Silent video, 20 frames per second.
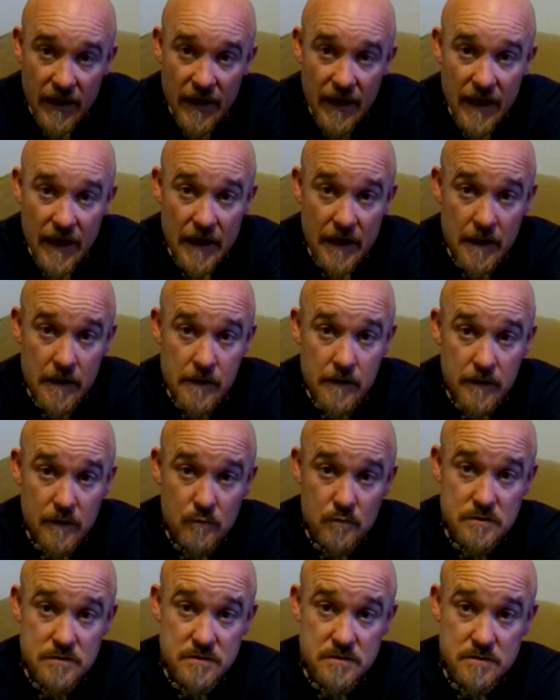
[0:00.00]
and it
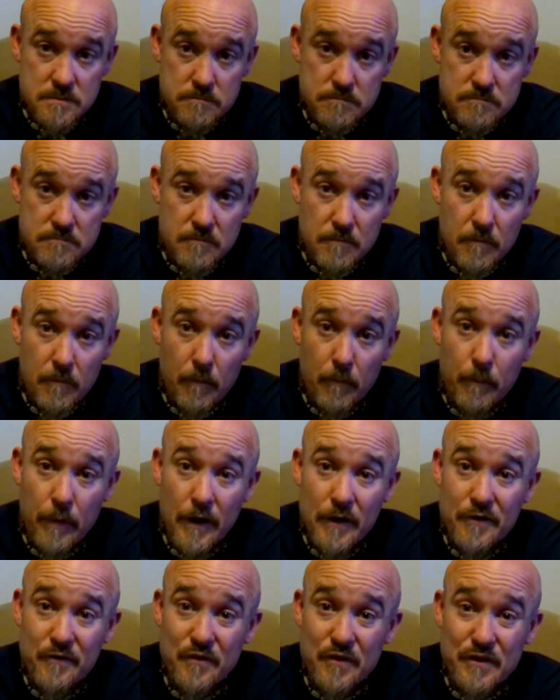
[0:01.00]
was
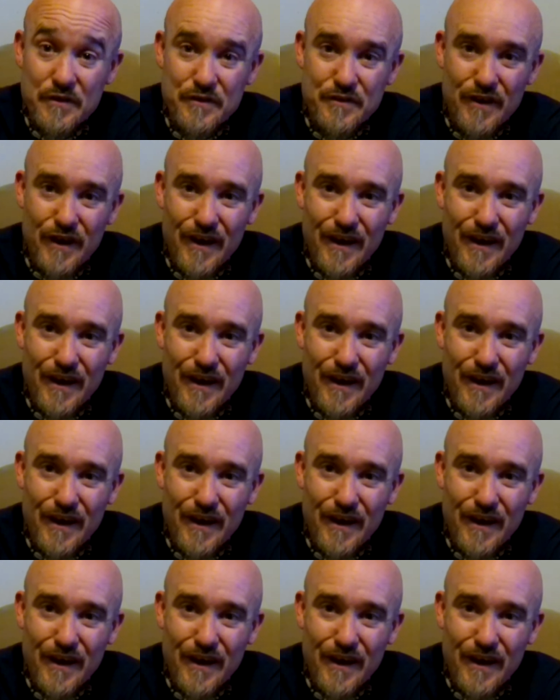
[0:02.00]
part of his